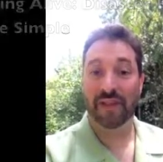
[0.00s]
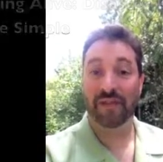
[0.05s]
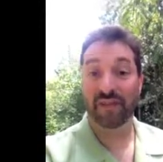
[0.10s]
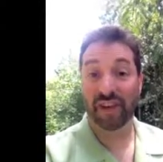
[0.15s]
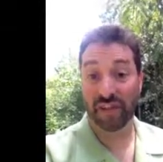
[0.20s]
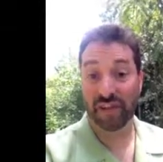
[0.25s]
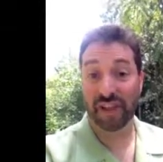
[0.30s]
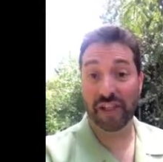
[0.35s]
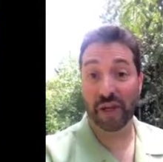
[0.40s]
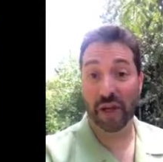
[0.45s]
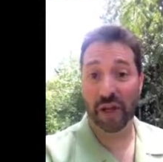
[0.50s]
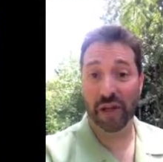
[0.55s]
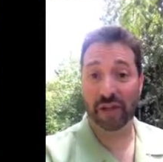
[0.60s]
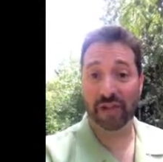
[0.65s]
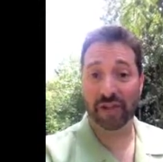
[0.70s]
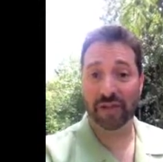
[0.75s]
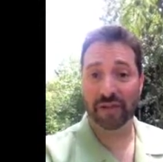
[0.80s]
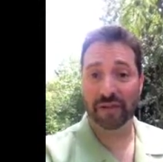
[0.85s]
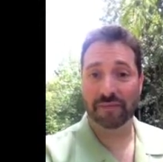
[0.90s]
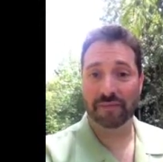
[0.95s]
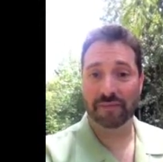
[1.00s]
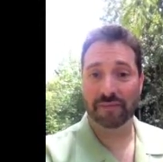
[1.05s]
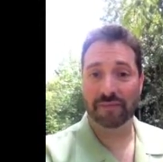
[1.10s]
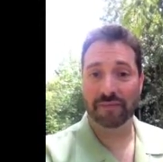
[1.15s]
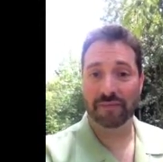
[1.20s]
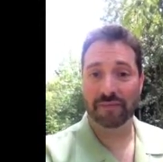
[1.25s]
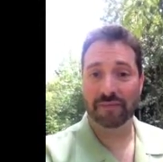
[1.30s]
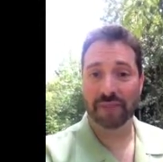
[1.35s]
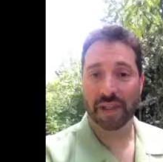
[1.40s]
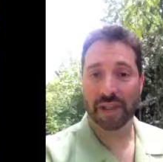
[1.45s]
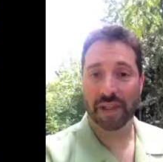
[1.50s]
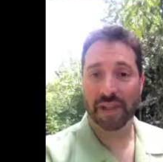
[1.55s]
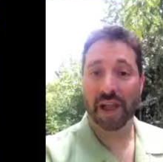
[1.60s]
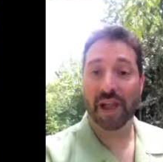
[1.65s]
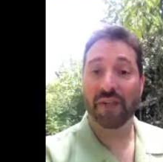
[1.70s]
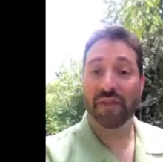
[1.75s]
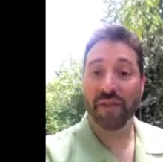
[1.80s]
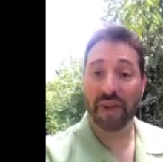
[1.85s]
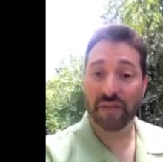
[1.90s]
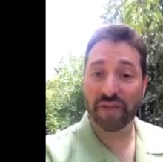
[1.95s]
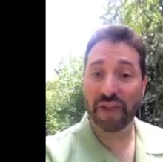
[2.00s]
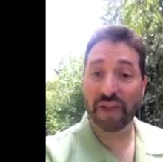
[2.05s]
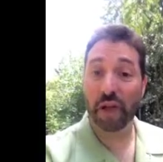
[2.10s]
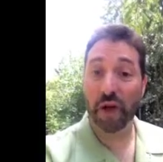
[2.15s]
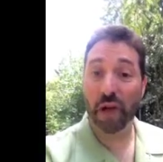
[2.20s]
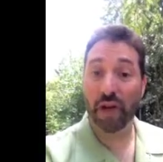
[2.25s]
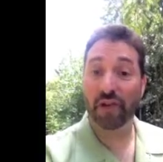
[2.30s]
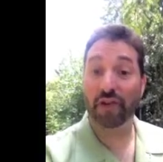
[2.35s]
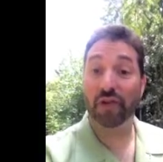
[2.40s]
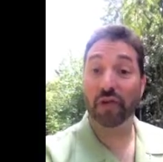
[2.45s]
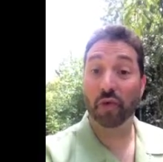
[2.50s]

$50. $50